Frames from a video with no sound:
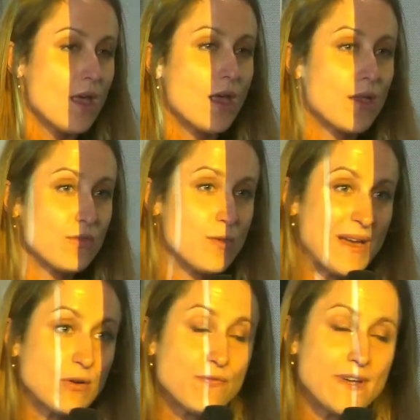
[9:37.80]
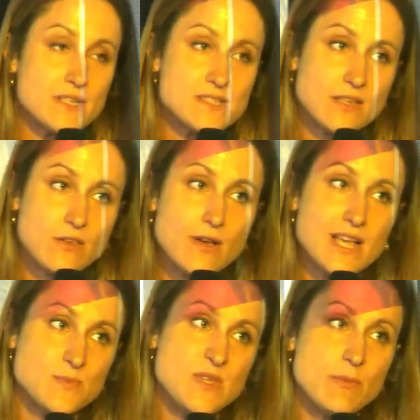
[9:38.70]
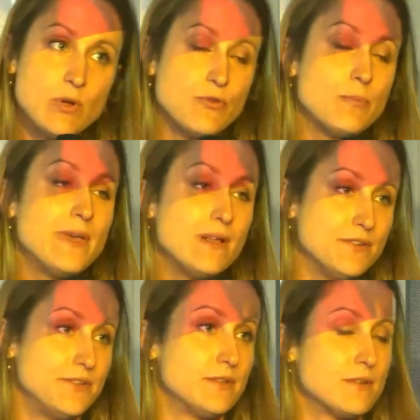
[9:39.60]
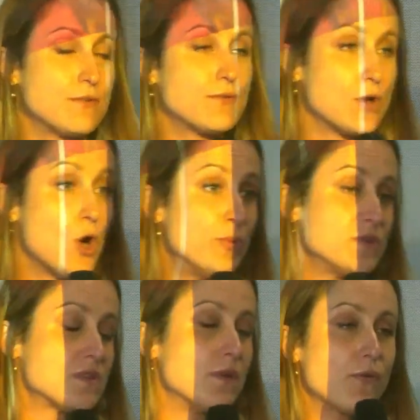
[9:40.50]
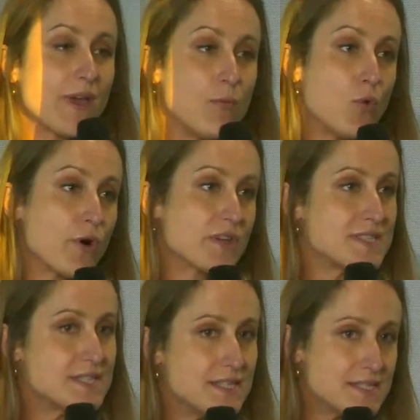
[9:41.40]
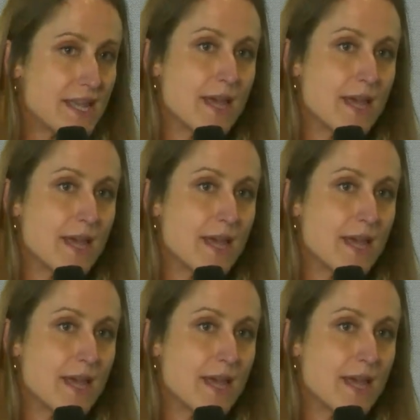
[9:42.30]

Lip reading: The microfinance sector has been able to build robust frameworks, systems,